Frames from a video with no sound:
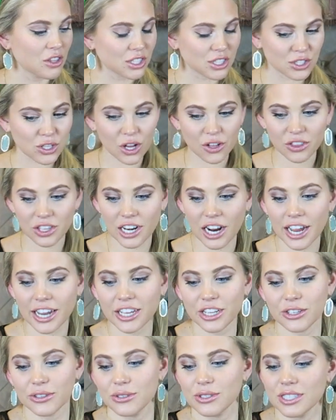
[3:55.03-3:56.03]
The salt that
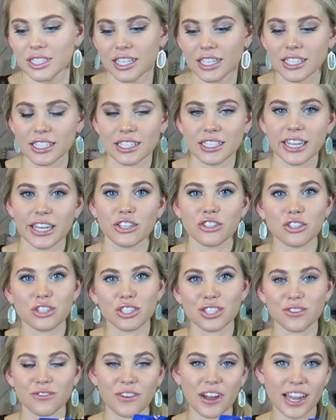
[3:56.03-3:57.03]
I use is
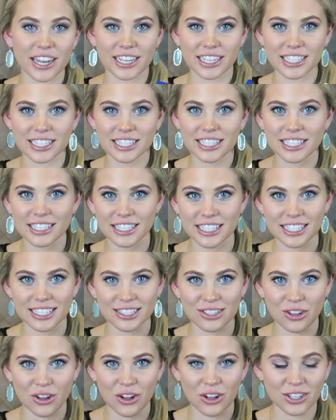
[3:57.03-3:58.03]
Nature's Finest
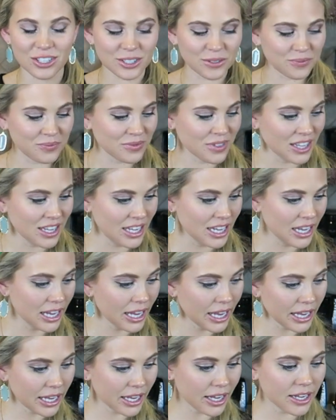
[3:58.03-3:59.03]
Sea Salt.
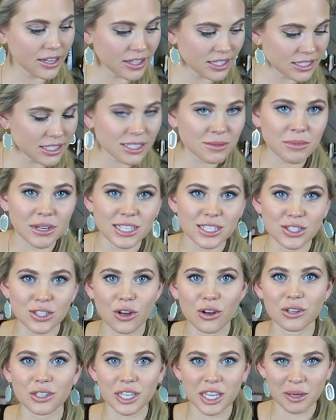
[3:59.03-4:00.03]
And this is my
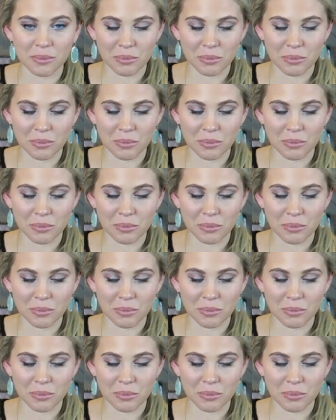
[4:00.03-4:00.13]
salt